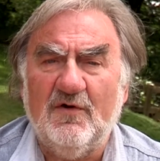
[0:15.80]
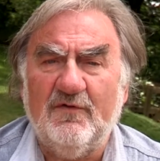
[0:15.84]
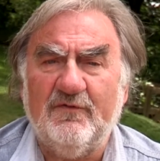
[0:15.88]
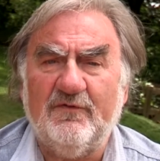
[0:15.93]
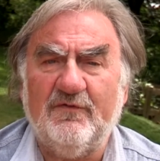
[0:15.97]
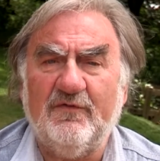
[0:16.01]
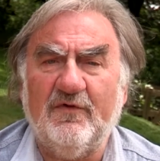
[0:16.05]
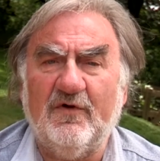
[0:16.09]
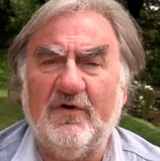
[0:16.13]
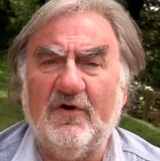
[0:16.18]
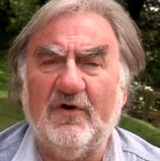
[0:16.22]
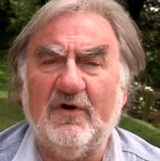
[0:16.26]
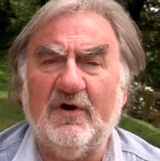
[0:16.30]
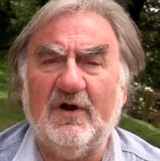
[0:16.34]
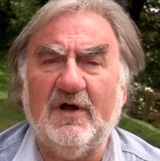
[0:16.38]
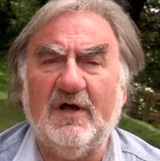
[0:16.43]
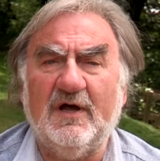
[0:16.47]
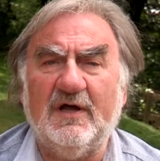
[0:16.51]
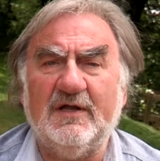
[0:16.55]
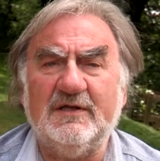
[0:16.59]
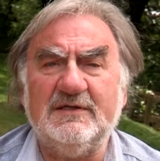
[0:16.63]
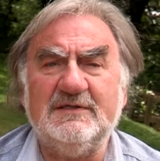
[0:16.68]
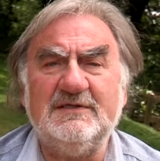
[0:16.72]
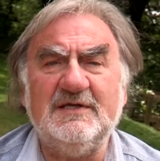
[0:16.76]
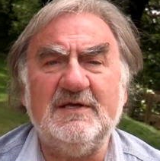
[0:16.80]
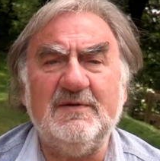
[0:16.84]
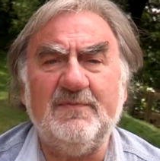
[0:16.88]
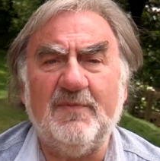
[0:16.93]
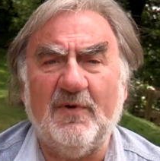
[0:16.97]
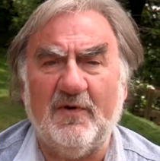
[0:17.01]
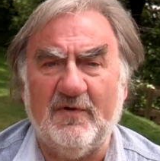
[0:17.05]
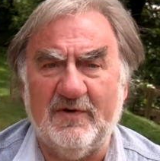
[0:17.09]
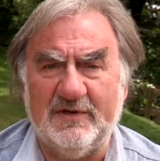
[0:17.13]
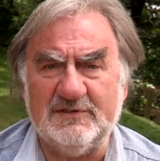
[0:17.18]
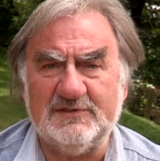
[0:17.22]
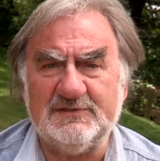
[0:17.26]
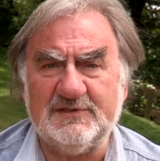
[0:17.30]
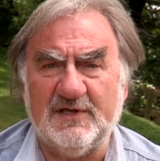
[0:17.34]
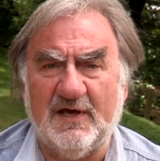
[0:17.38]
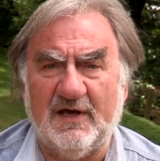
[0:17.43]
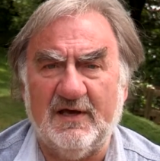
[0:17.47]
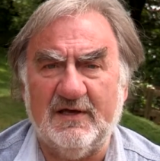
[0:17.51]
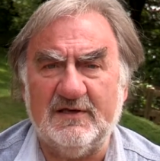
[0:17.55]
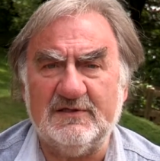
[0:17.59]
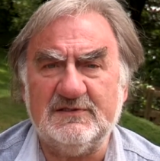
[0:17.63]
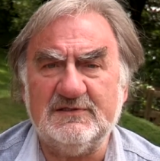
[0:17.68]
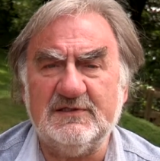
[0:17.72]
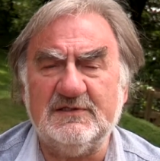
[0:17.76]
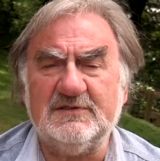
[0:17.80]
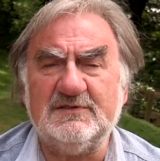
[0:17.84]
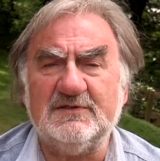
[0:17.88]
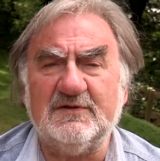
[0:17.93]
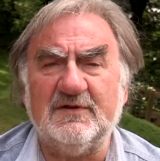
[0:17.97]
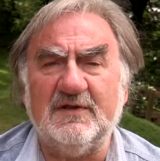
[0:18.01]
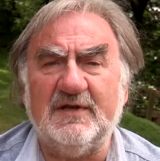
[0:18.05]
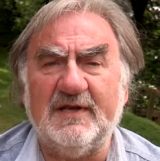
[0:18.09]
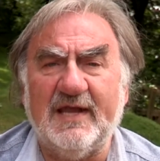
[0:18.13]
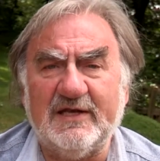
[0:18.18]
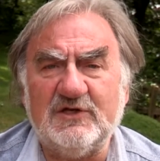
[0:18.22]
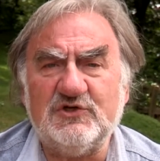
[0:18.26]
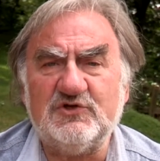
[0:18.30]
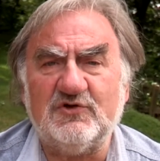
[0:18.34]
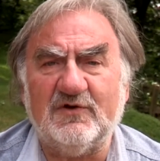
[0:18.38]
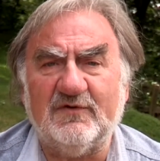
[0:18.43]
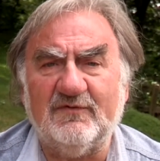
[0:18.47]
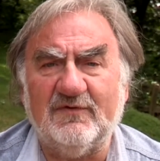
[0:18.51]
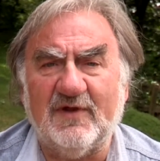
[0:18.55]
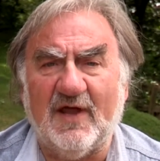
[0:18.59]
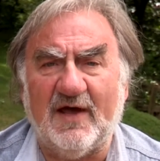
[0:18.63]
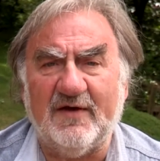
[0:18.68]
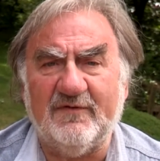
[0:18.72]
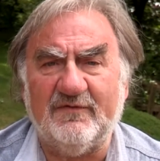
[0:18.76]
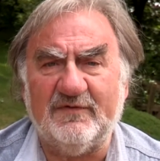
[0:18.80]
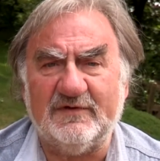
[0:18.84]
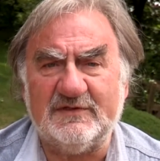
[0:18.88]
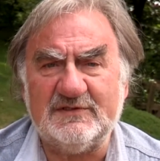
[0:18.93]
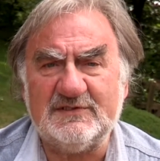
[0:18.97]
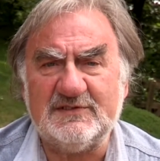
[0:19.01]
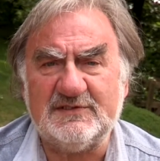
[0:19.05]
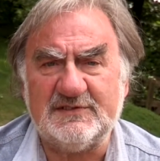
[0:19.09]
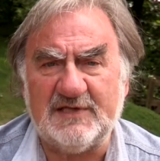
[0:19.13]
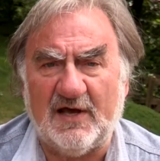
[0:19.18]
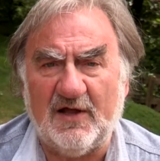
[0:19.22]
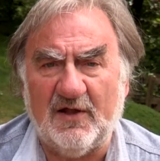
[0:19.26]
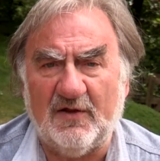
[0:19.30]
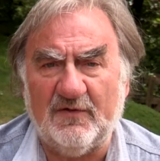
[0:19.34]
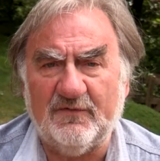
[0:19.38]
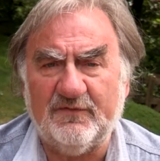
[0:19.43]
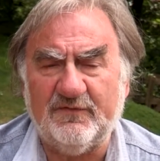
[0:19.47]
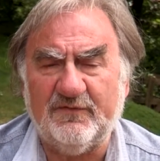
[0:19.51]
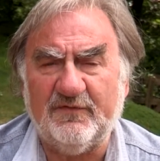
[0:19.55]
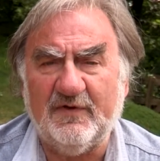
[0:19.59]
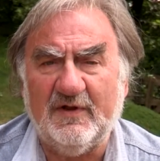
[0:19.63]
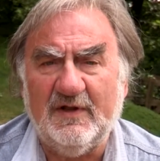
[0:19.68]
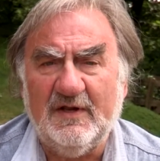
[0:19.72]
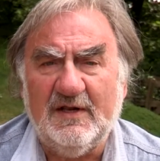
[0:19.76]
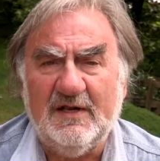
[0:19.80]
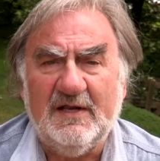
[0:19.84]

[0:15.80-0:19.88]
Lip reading: for a deeper insight into the nature of life itself.